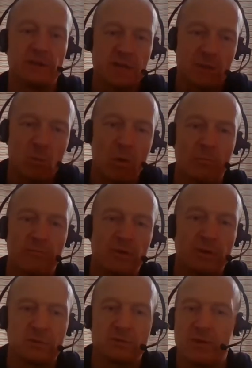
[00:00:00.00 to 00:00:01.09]
you take one
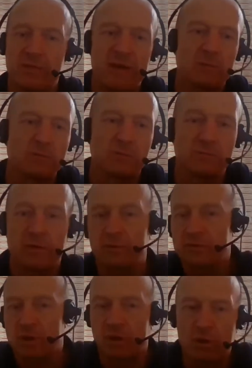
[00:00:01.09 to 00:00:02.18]
product or 1,000
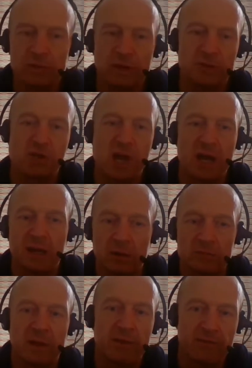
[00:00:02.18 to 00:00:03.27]
products along that chain,
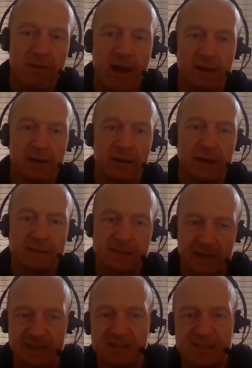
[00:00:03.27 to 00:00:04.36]
along that thread, it's
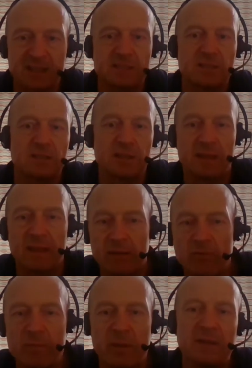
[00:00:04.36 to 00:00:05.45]
that consistency, that
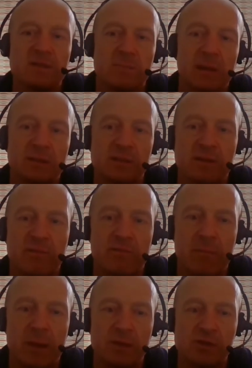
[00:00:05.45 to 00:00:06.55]
repeatability of
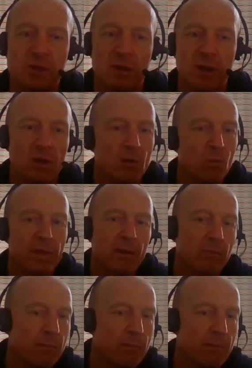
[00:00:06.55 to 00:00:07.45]
information without